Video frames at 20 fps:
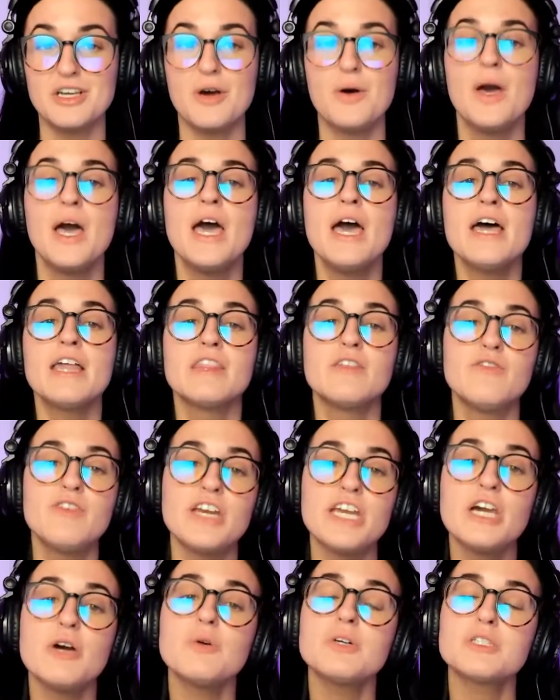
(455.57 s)
So the
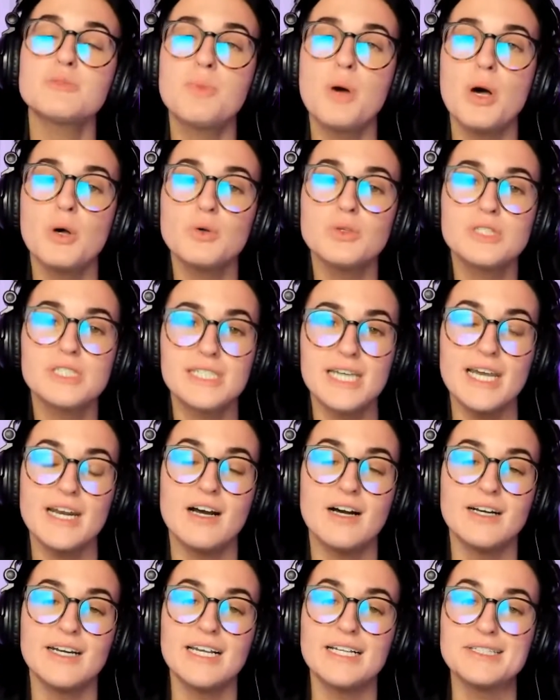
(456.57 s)
video was
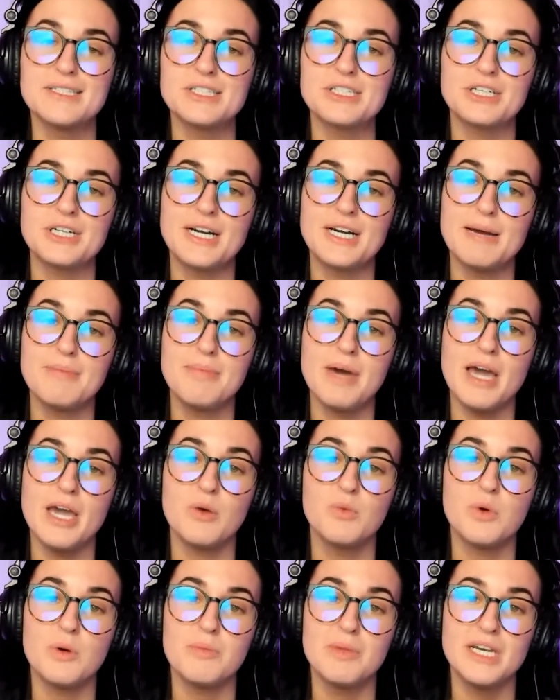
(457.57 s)
posted on Instagram
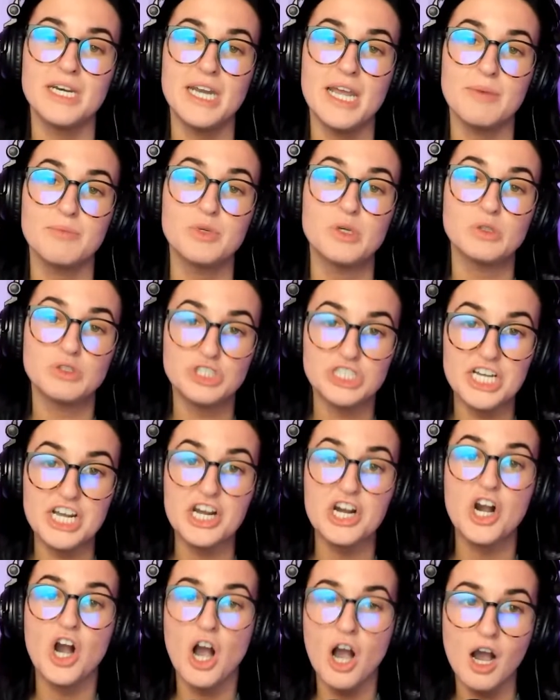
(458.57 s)
by a woman named
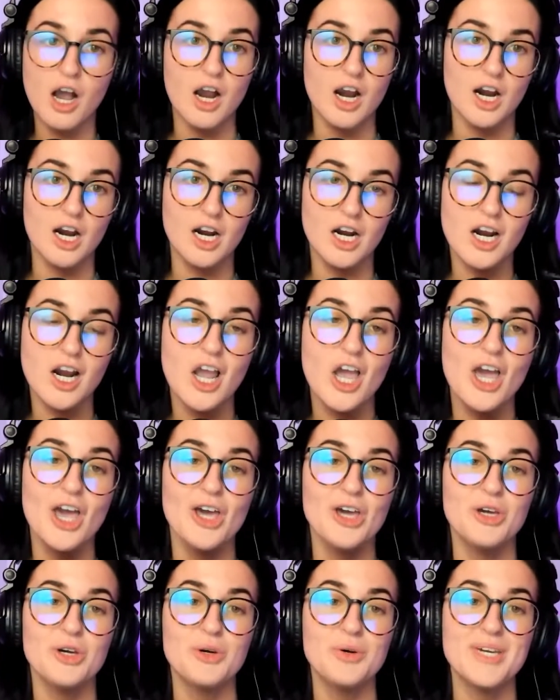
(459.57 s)
Rojean Kar,
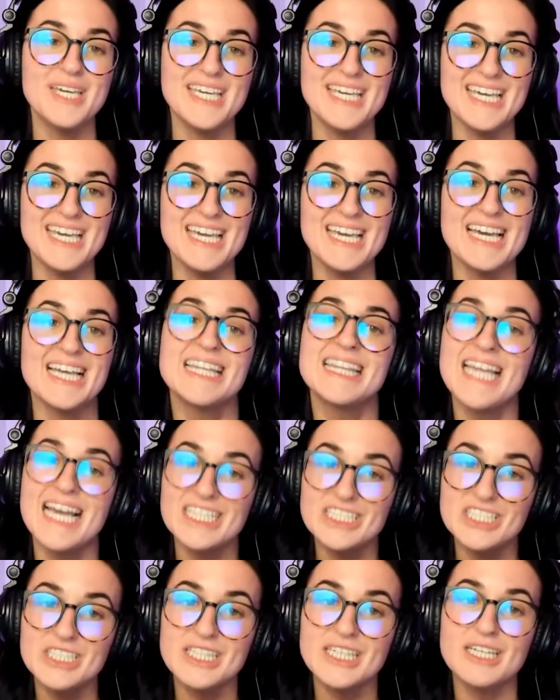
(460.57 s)
who he
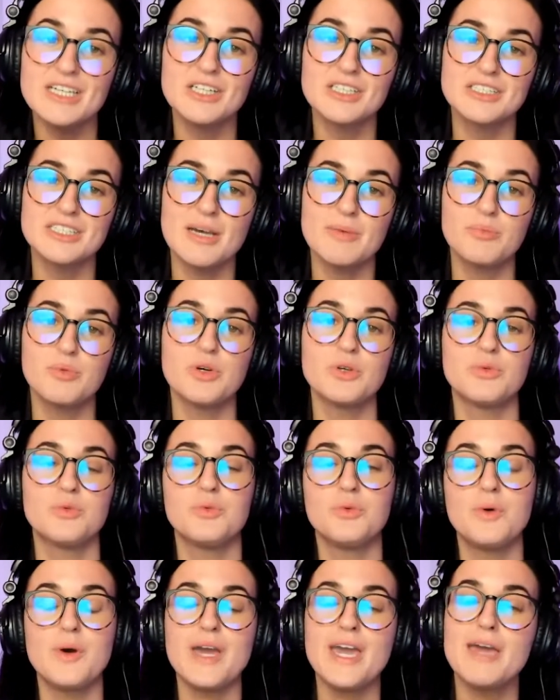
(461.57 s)
allegedly hooked up with
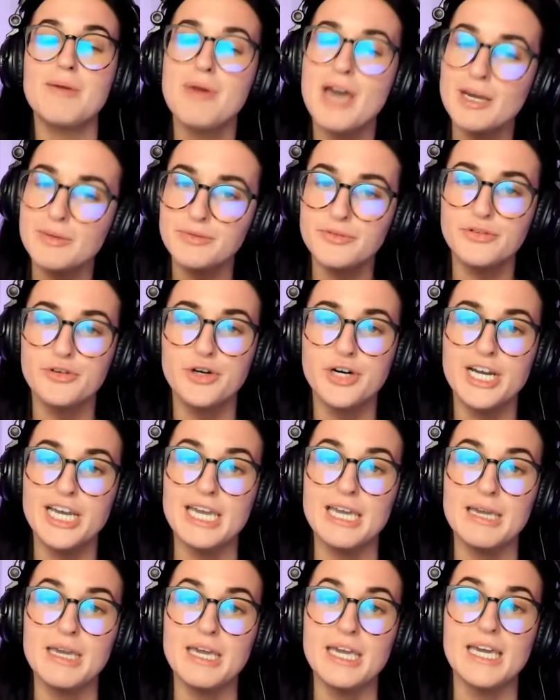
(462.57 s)
way back before
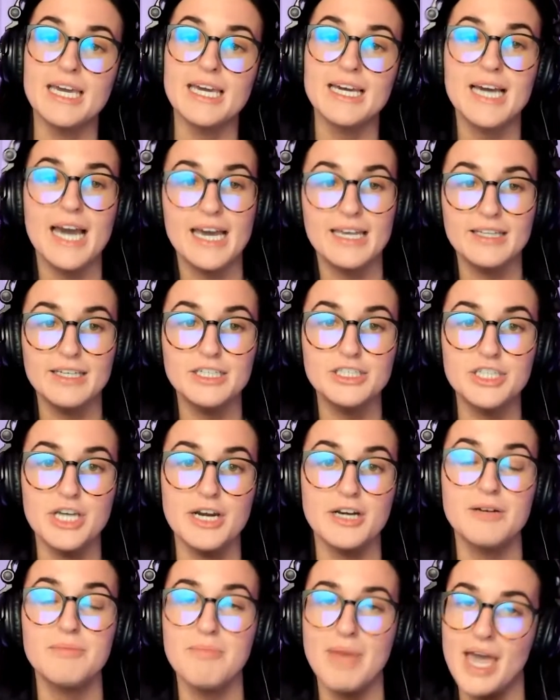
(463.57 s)
he and Kylie
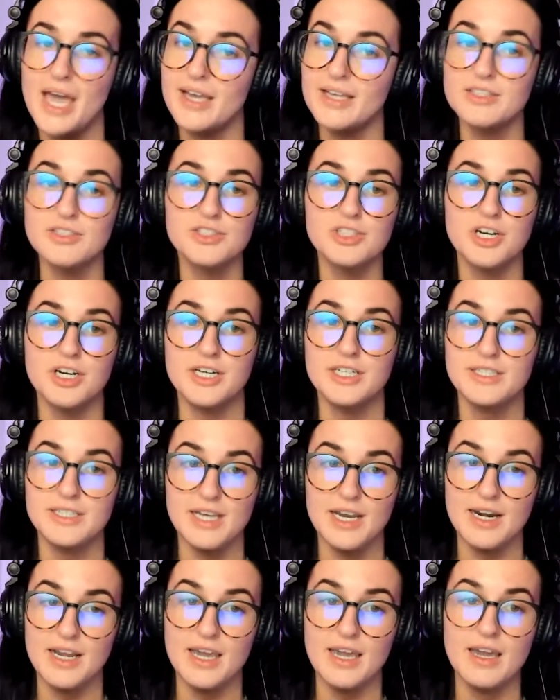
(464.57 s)
Jenner met and started
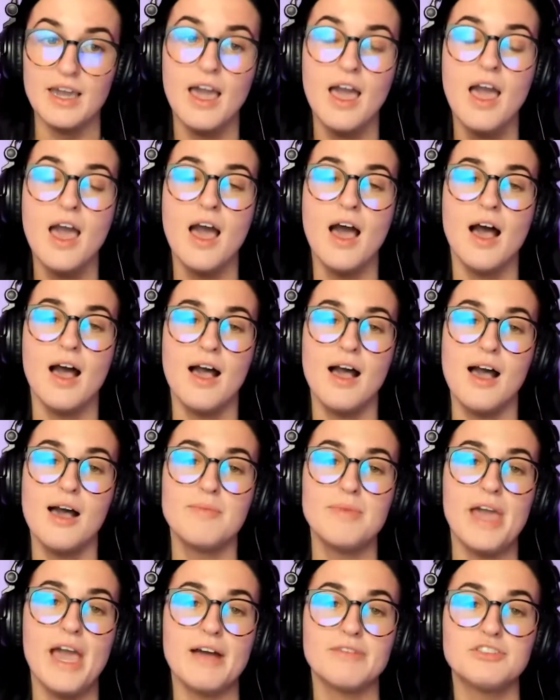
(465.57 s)
dating.
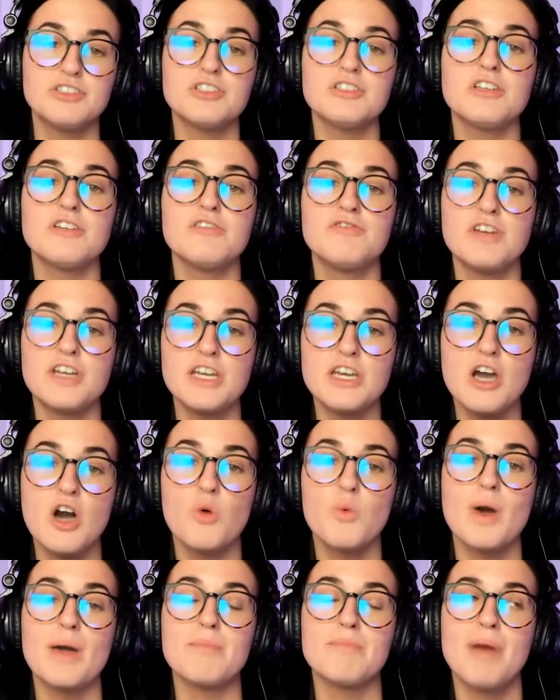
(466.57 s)
Um, after the
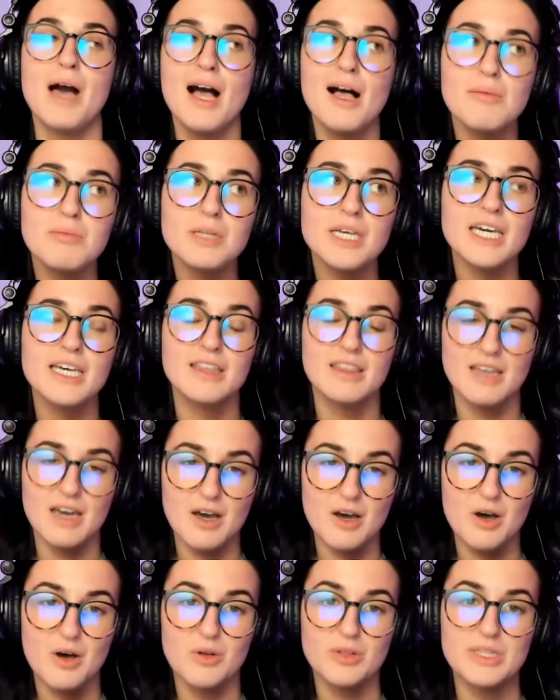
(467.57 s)
video went public,
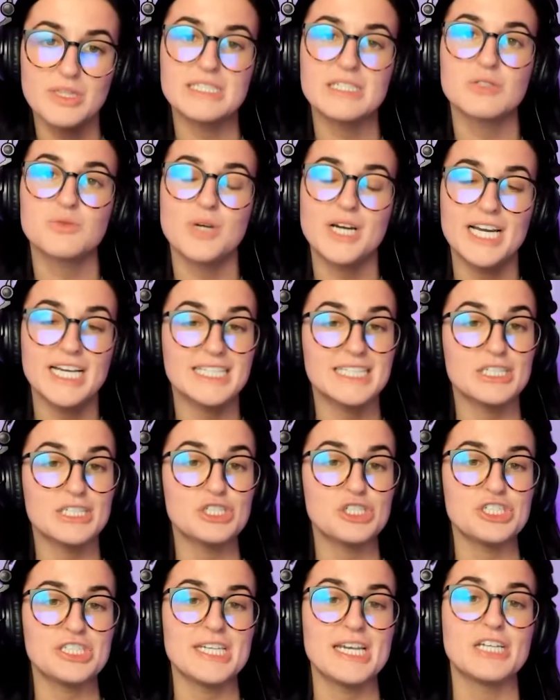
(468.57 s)
though, this is where it
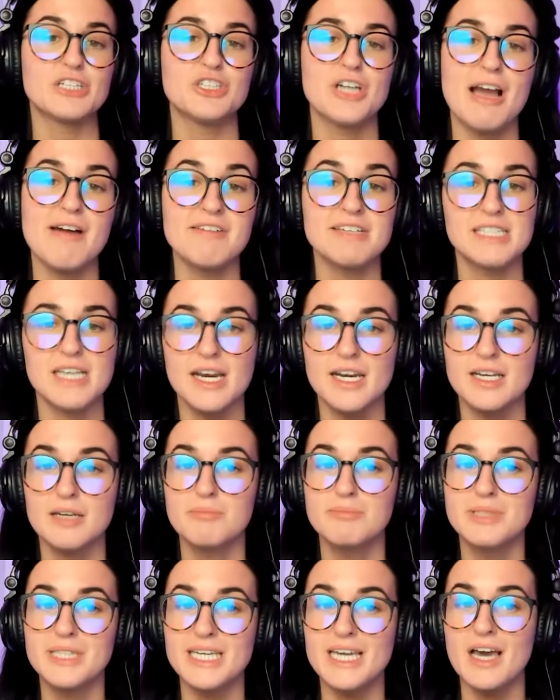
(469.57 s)
gets interesting. Travis had a
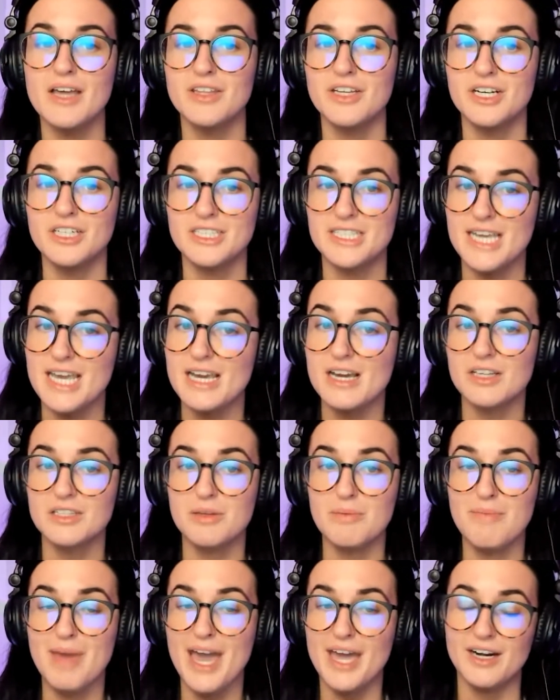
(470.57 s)
complete other take
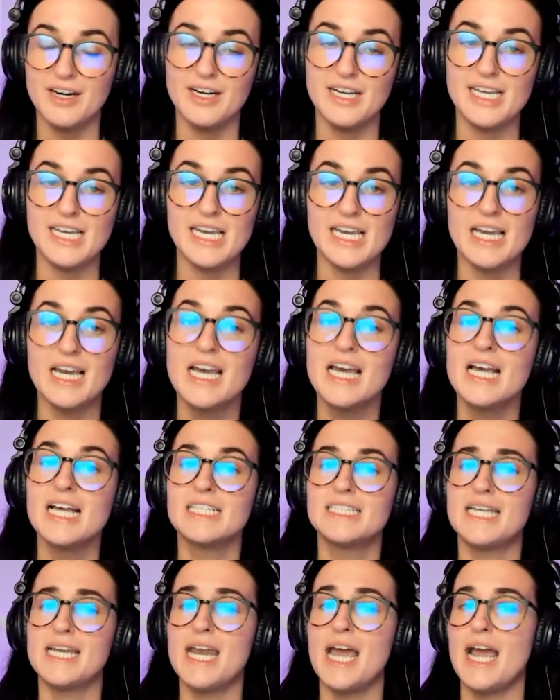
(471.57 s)
on the matter. He
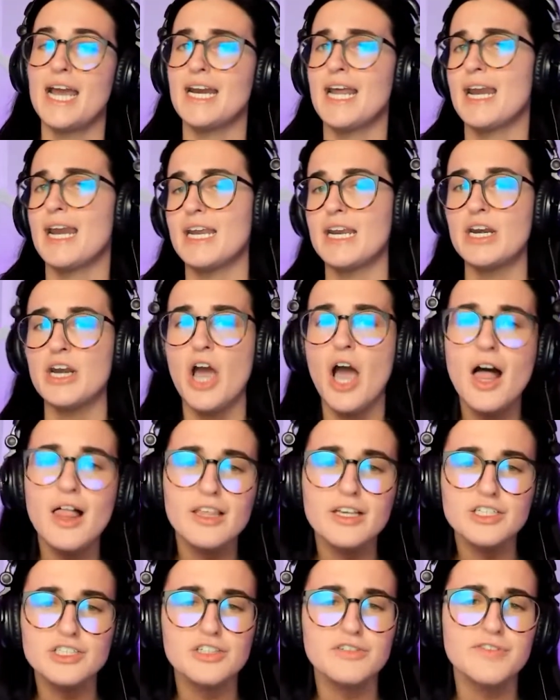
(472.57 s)
denied any
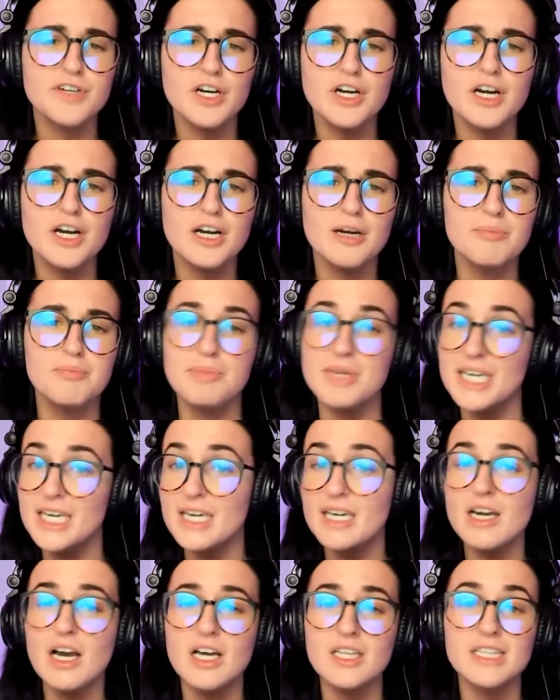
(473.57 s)
knowledge of her
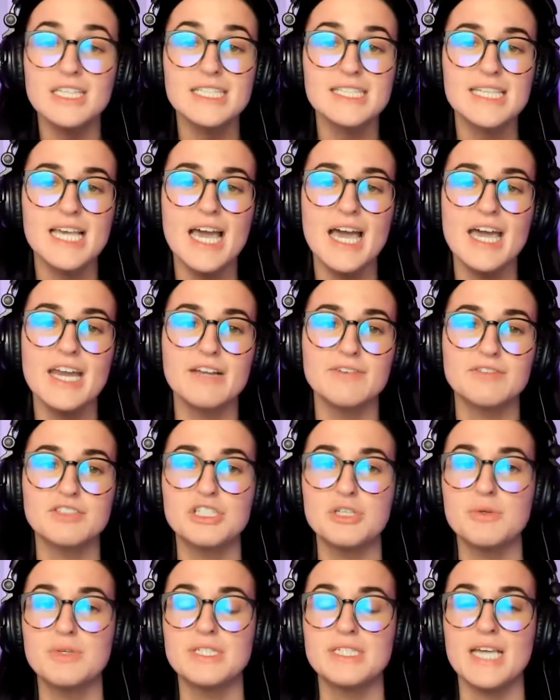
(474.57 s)
being on the set, if
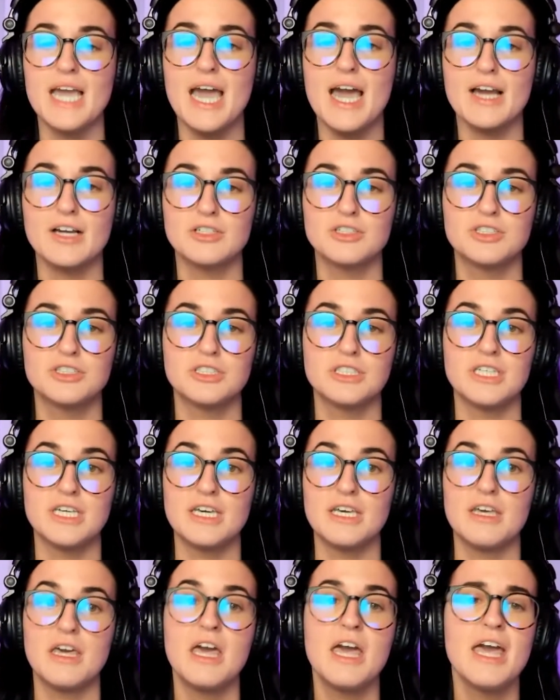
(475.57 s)
she was
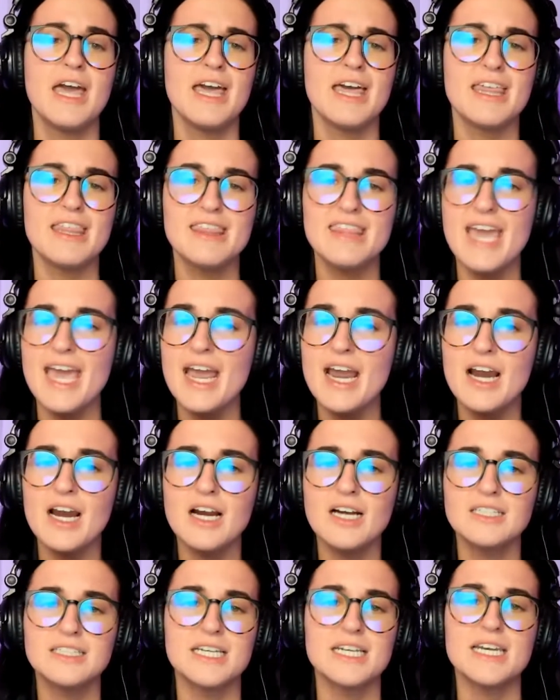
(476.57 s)
actually
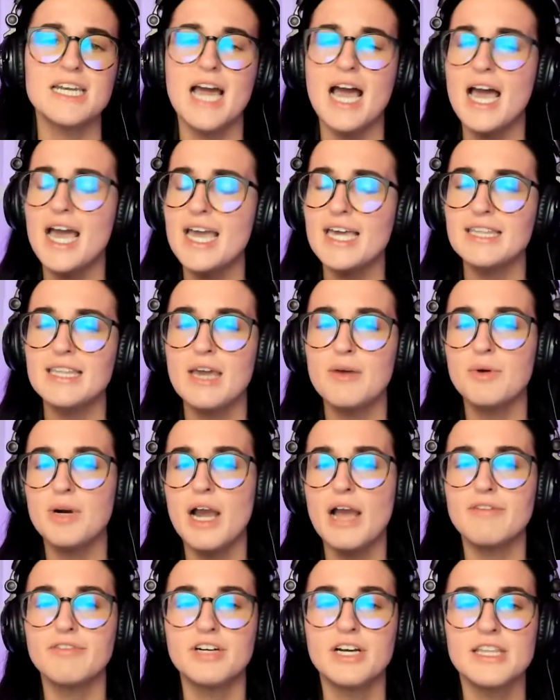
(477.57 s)
there, denying they
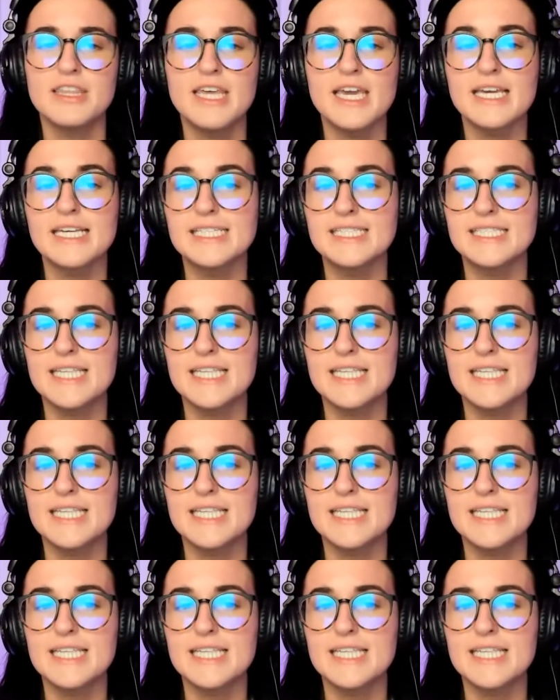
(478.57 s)
were ever a thing.